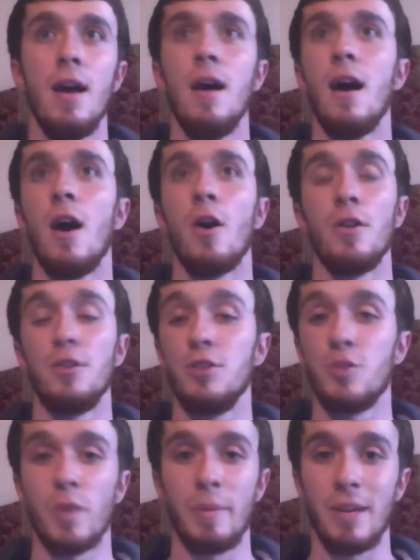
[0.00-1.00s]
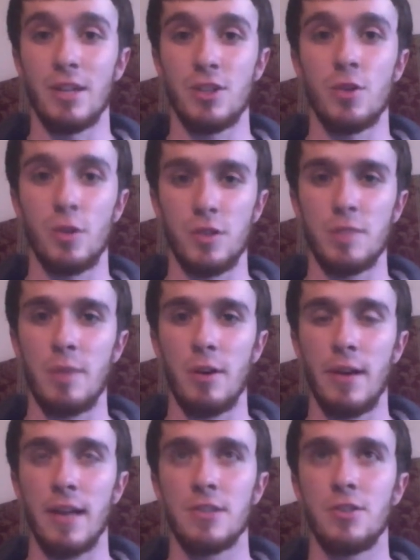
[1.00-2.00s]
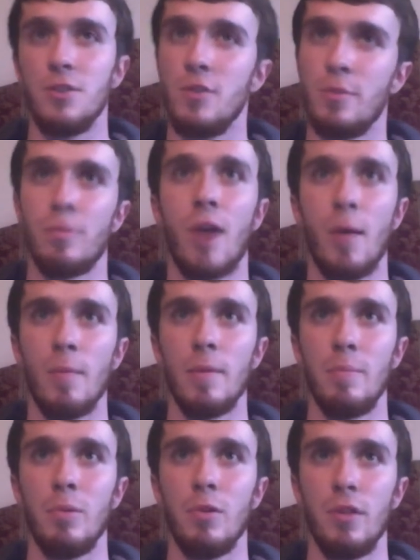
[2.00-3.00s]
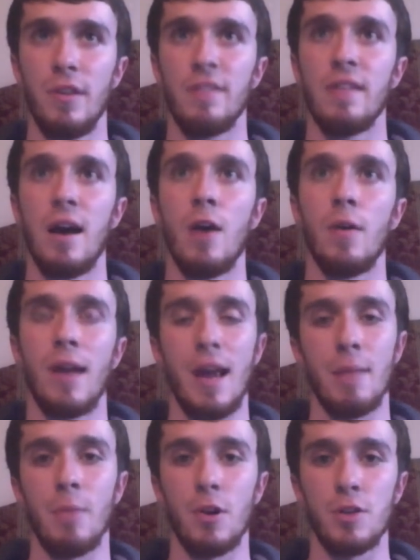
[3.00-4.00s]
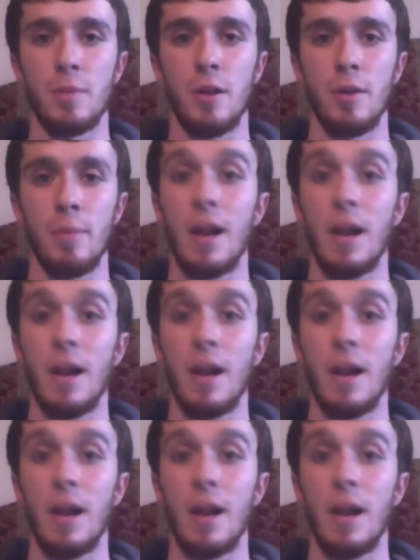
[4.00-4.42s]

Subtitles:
or you just want to make it strictly Spellcaster, you can probably pull this out and Marshmelon,